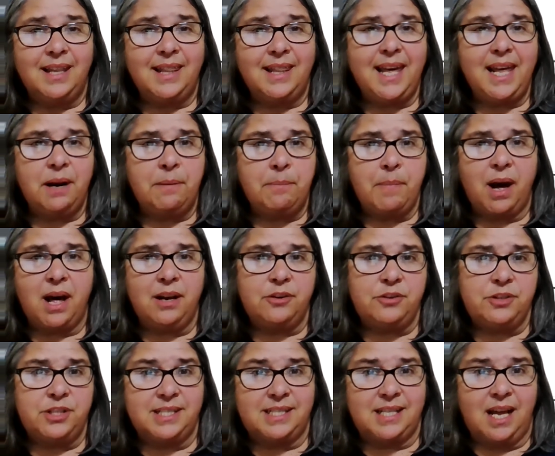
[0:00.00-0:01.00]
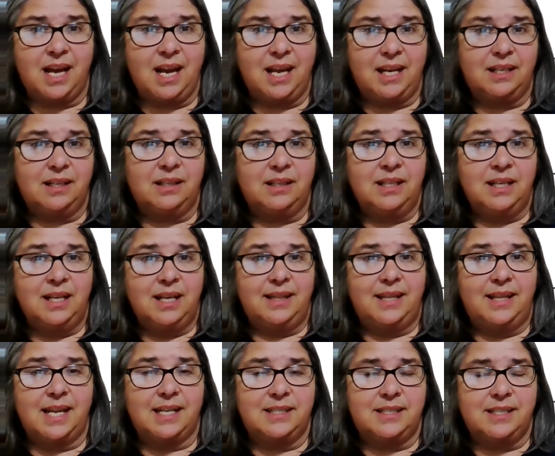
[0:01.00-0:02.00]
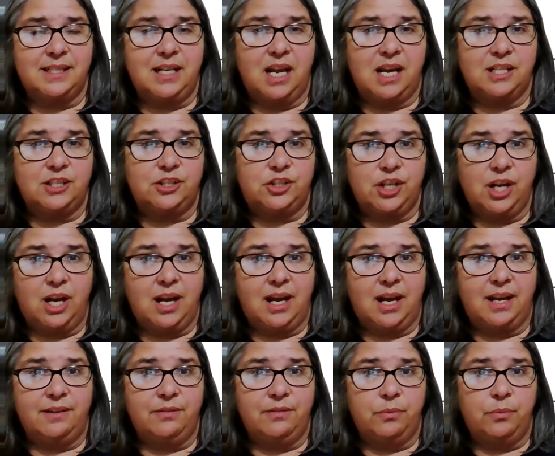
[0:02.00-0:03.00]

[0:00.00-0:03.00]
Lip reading: They had a modern design that did not jive